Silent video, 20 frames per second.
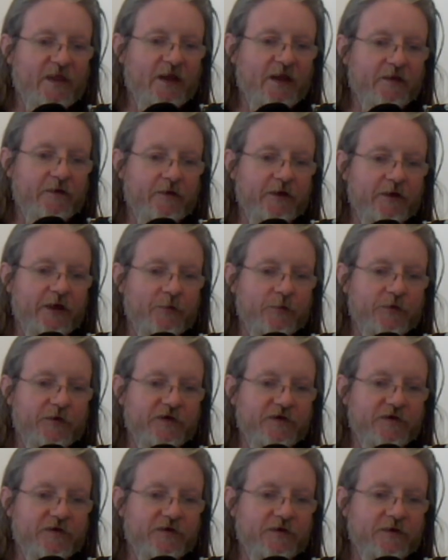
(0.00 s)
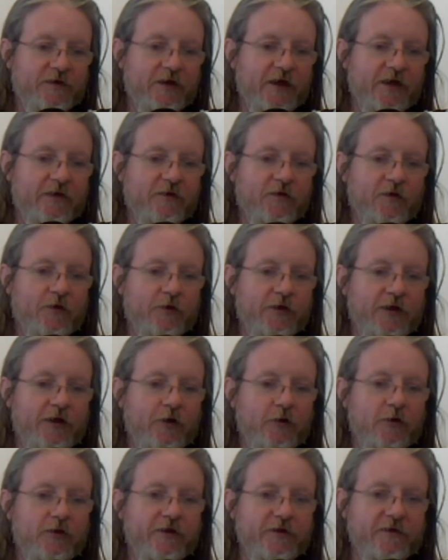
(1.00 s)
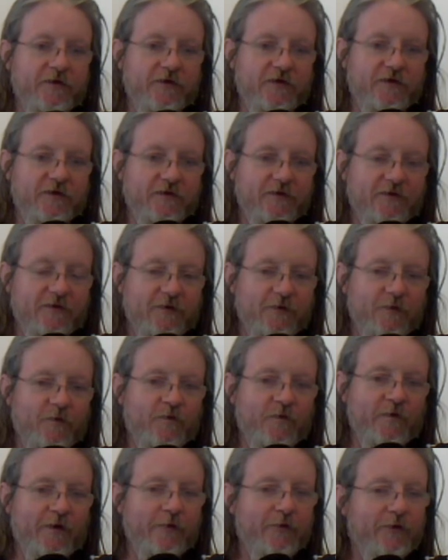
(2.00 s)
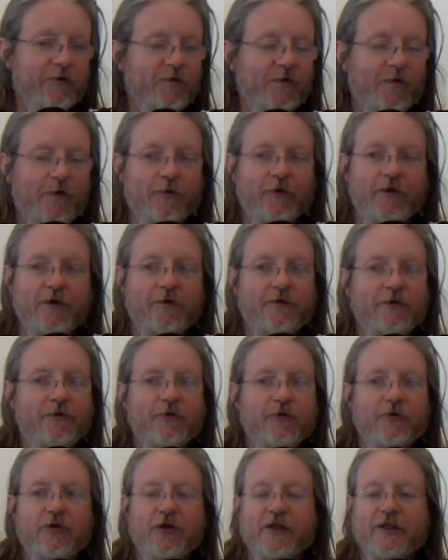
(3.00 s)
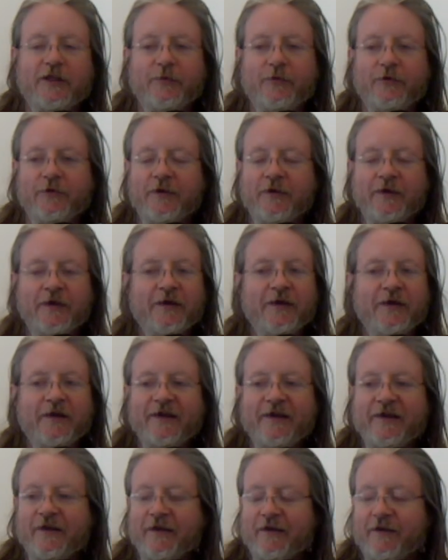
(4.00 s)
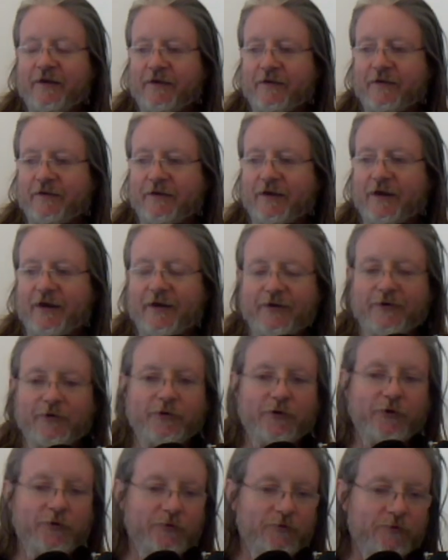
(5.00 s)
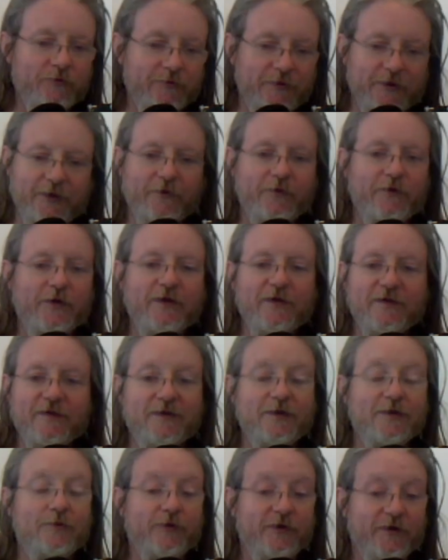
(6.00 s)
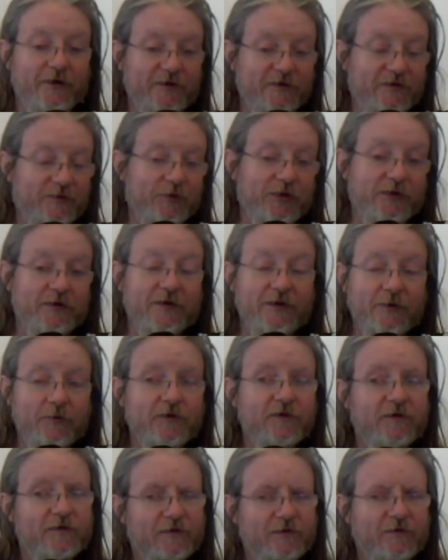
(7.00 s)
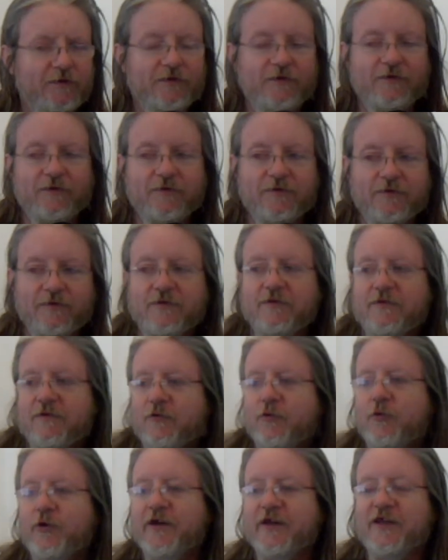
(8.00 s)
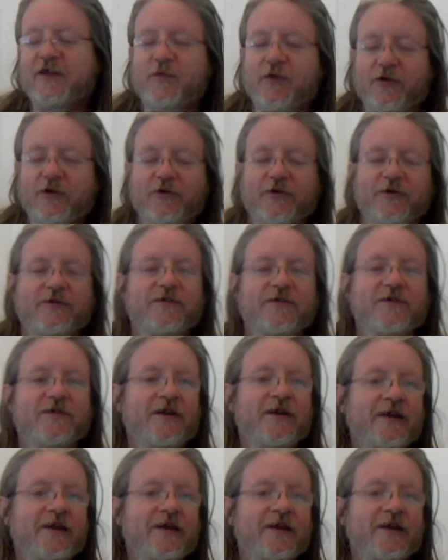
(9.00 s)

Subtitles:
the name was Anthony Hollins, a very, very good gentleman. I don't know if he's still with us because he was quite experienced.